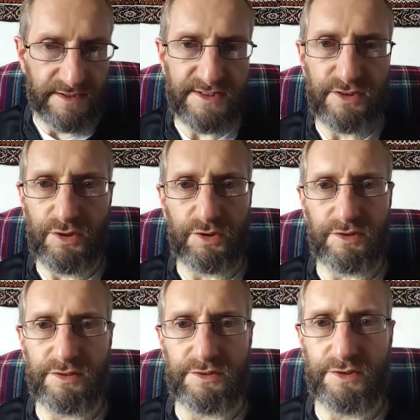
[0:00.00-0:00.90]

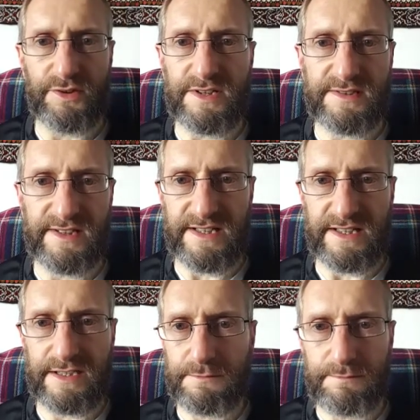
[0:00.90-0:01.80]
so, though he's
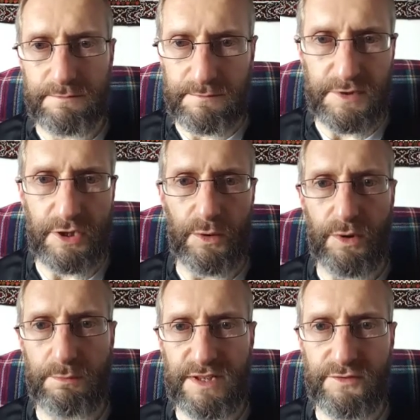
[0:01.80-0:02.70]
like,
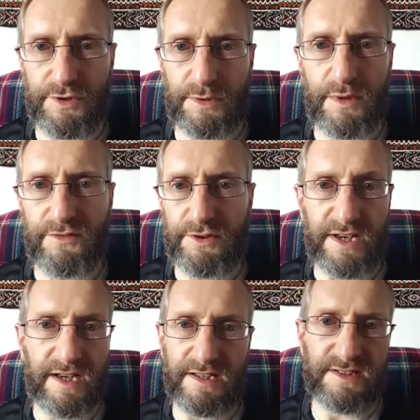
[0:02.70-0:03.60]
beavering away very
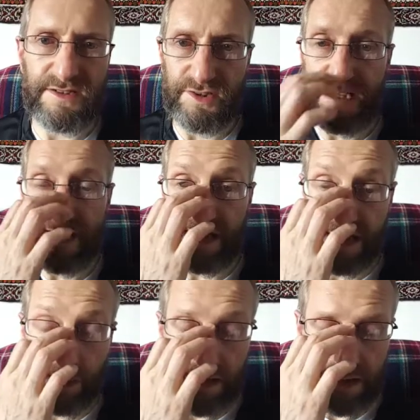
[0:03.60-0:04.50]
hard, he's not getting
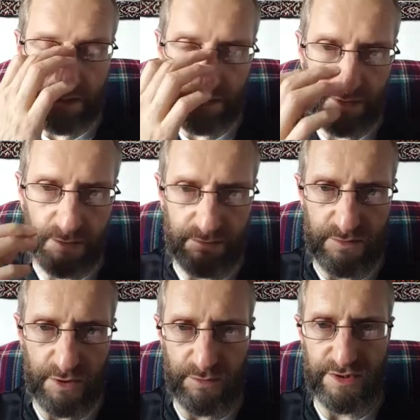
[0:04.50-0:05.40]
anywhere,
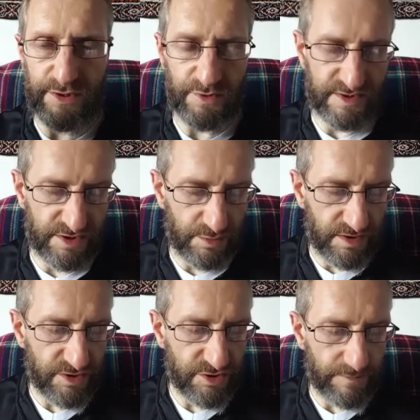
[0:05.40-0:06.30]
not with the new
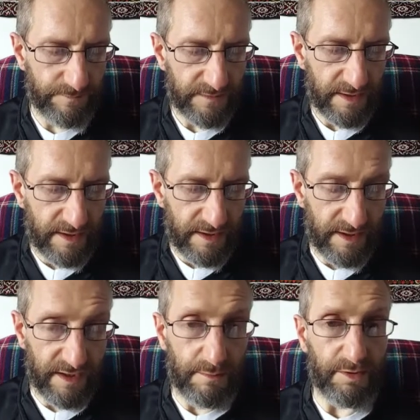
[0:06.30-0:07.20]
situation,
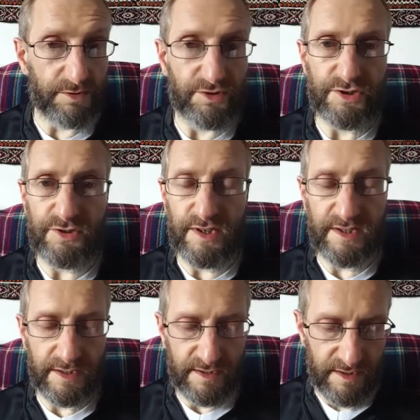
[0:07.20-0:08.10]
although he's
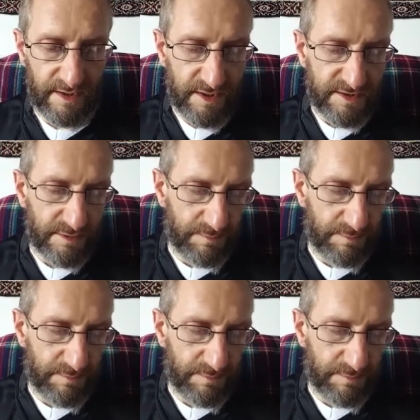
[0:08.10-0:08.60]
trying. So